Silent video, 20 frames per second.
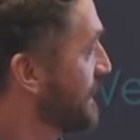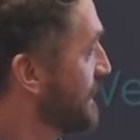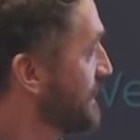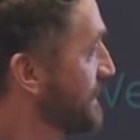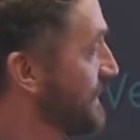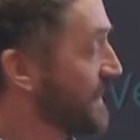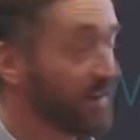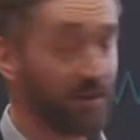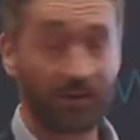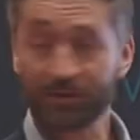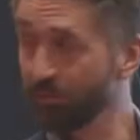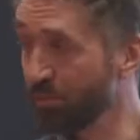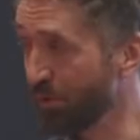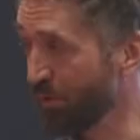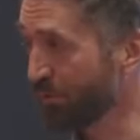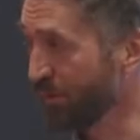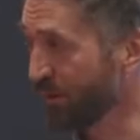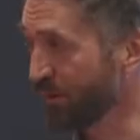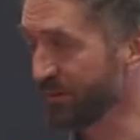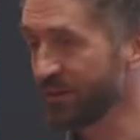Yeah, that's
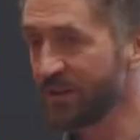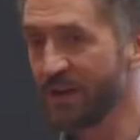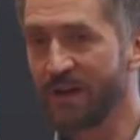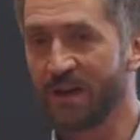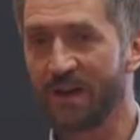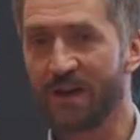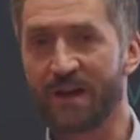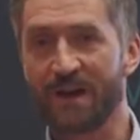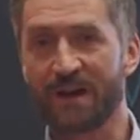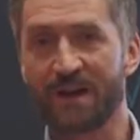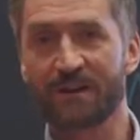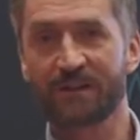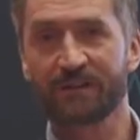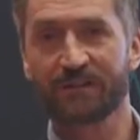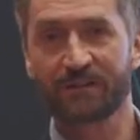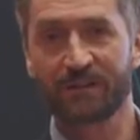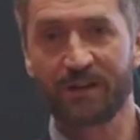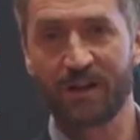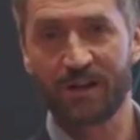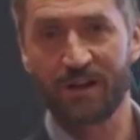perfect. Uh,
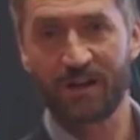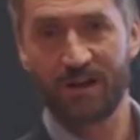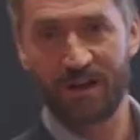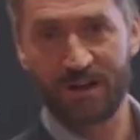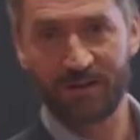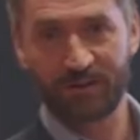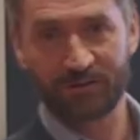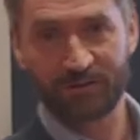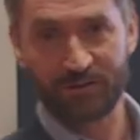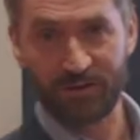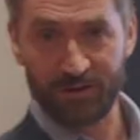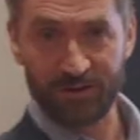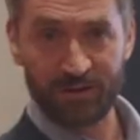so